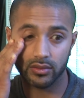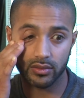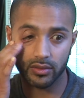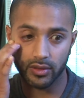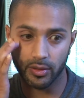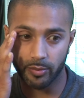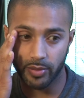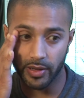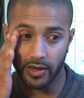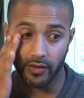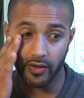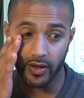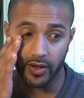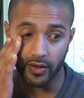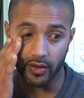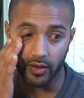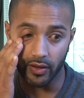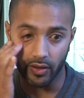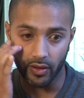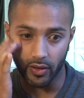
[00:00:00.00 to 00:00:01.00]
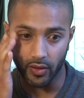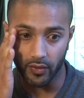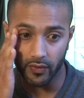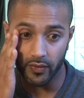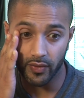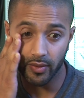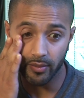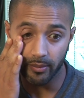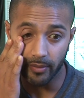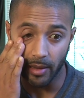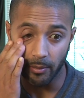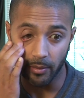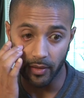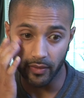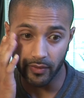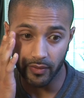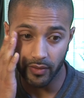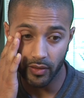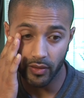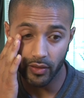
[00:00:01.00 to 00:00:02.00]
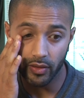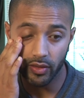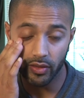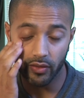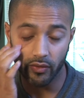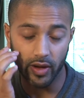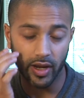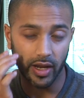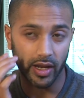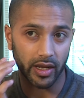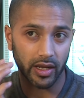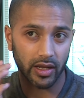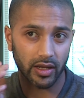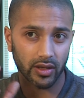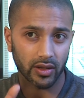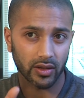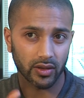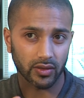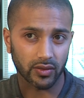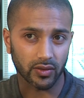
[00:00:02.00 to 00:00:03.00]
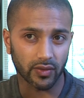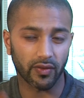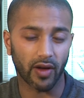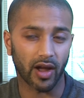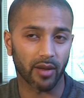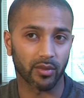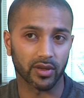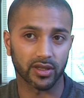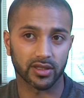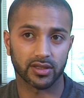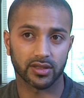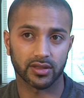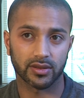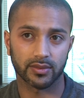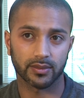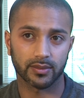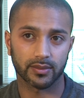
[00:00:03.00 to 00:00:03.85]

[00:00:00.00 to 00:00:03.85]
the period of maybe 3 to 5 months.